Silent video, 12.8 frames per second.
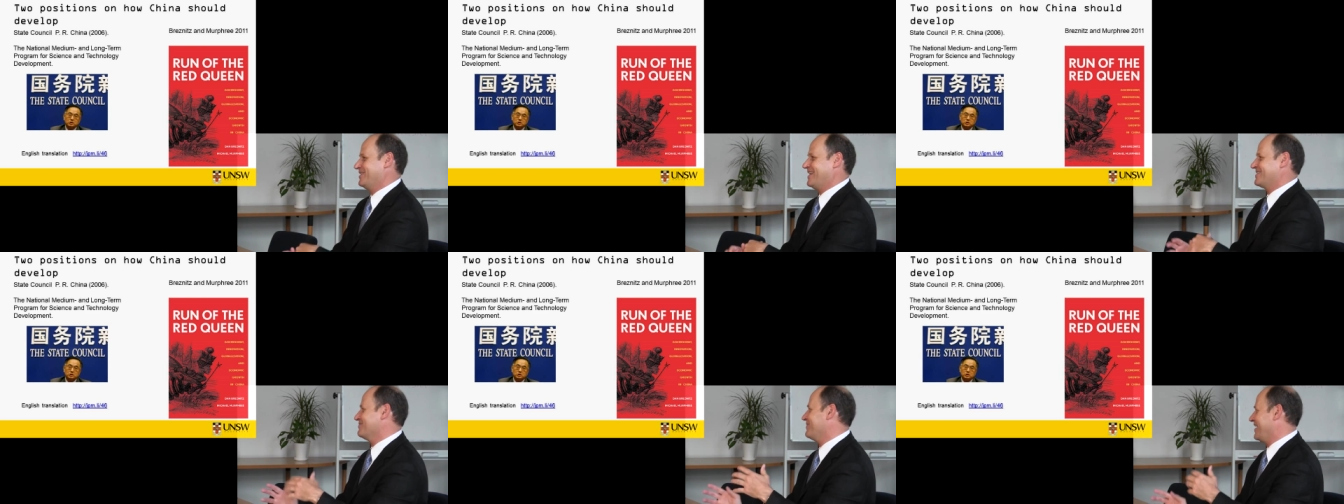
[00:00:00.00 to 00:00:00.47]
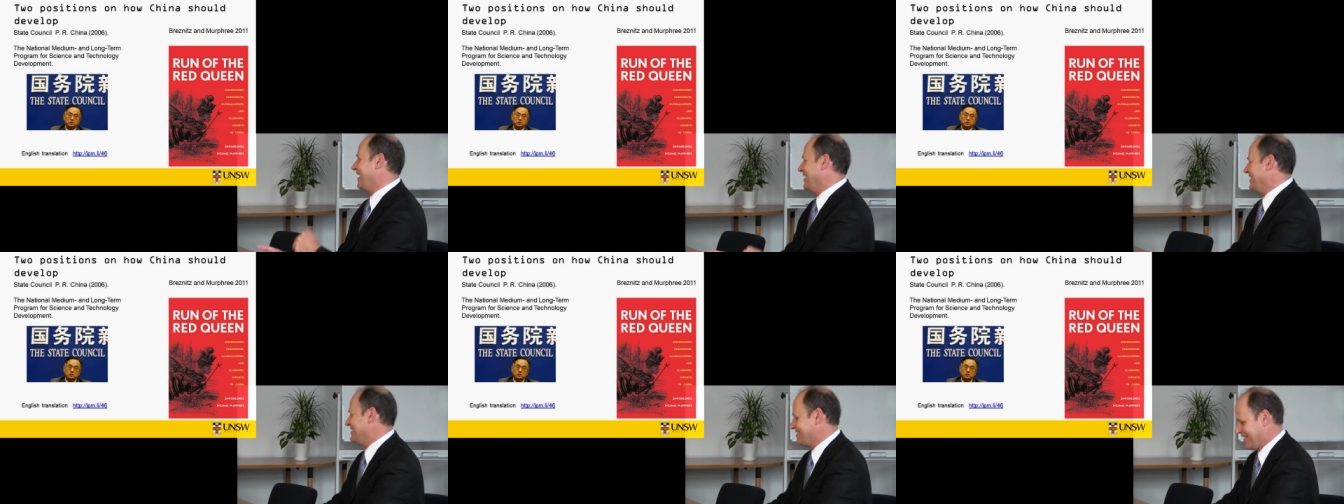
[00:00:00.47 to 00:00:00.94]
doesn't make
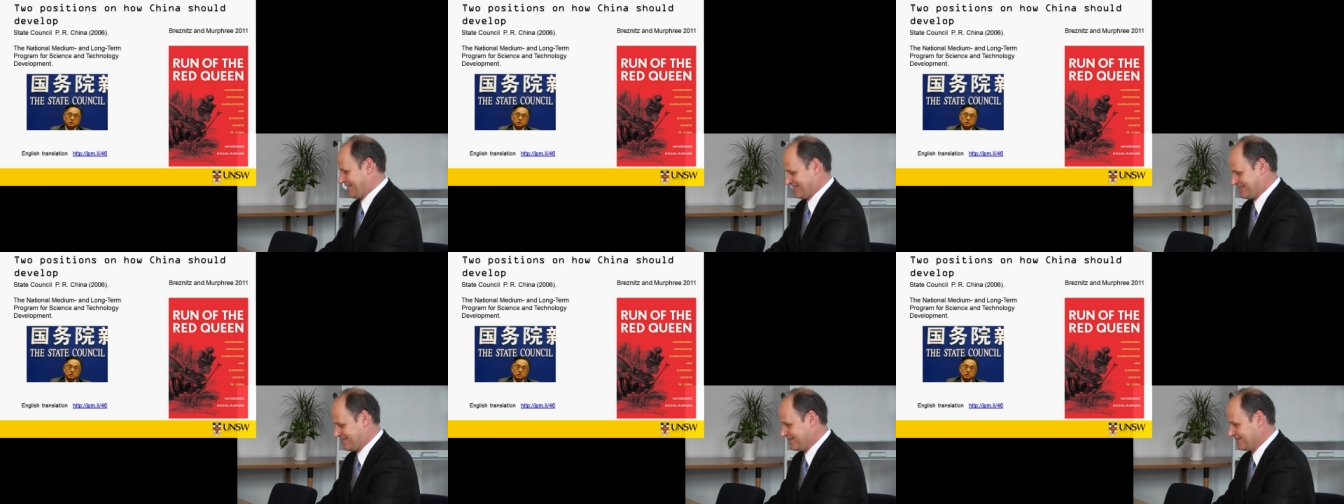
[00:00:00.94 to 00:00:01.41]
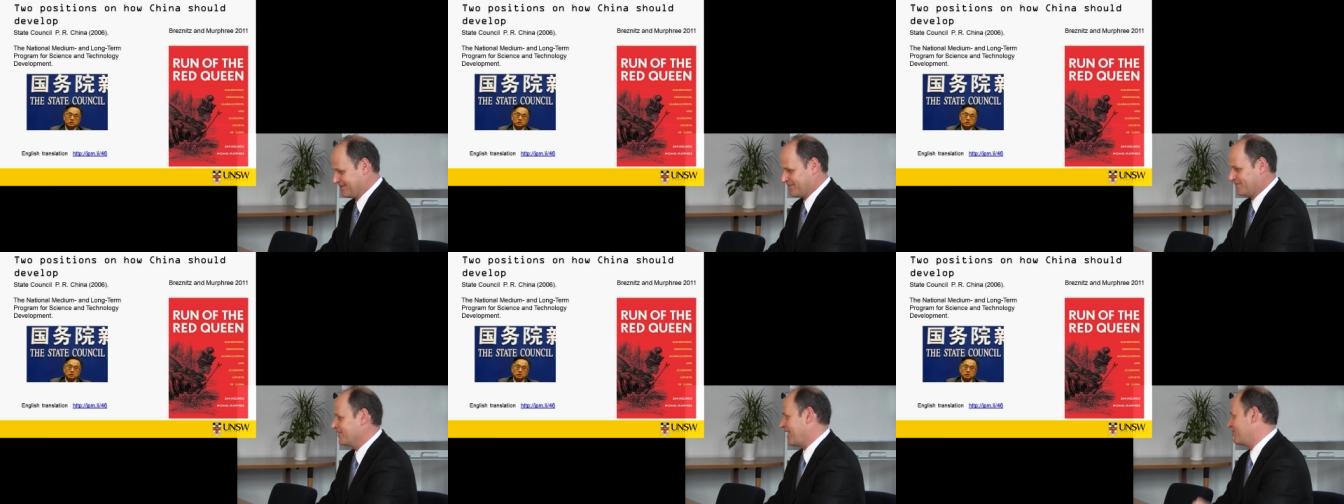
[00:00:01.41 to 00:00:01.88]
any sense.
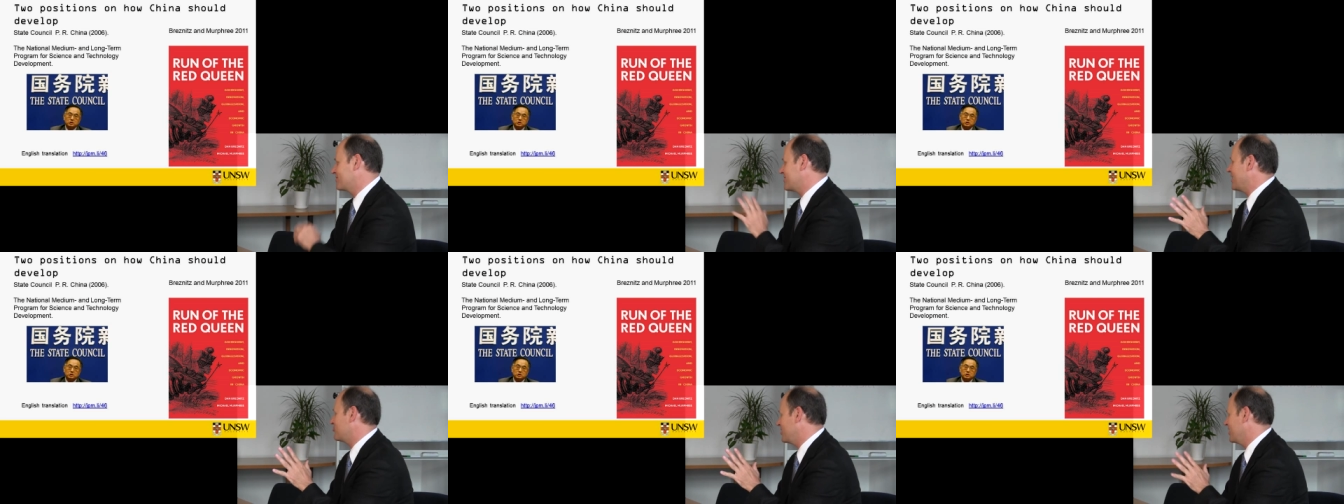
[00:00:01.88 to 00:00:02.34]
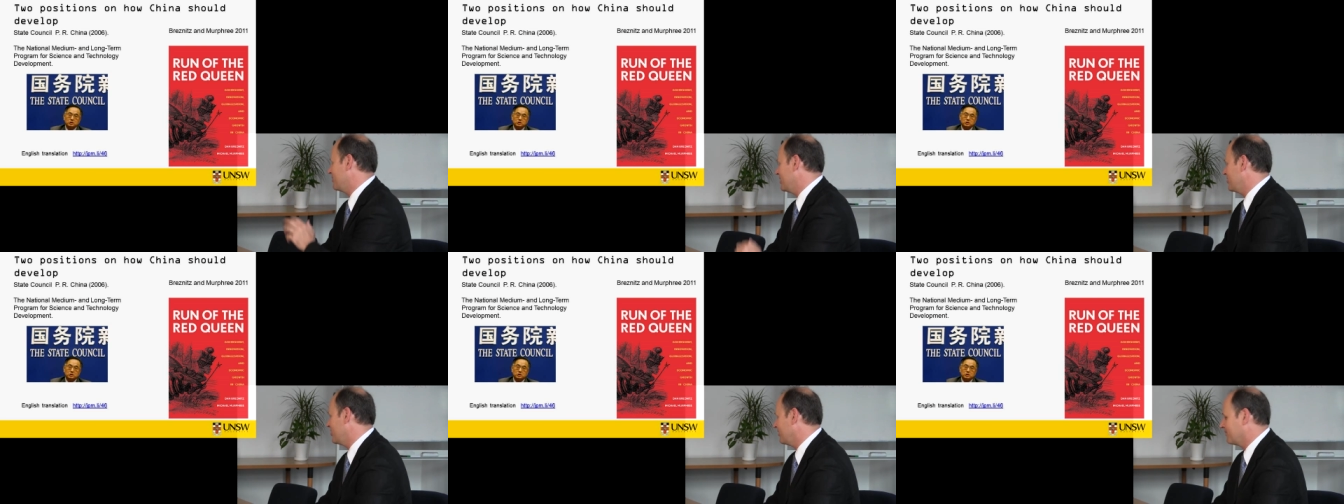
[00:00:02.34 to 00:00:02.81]
I'm exaggerating a
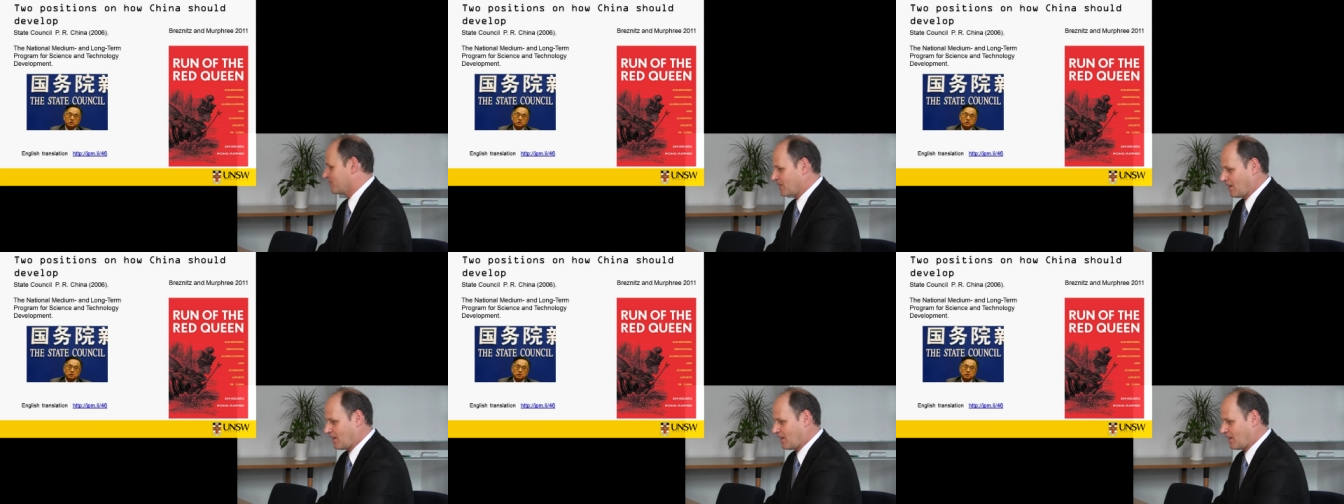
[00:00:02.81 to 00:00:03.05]
bit here.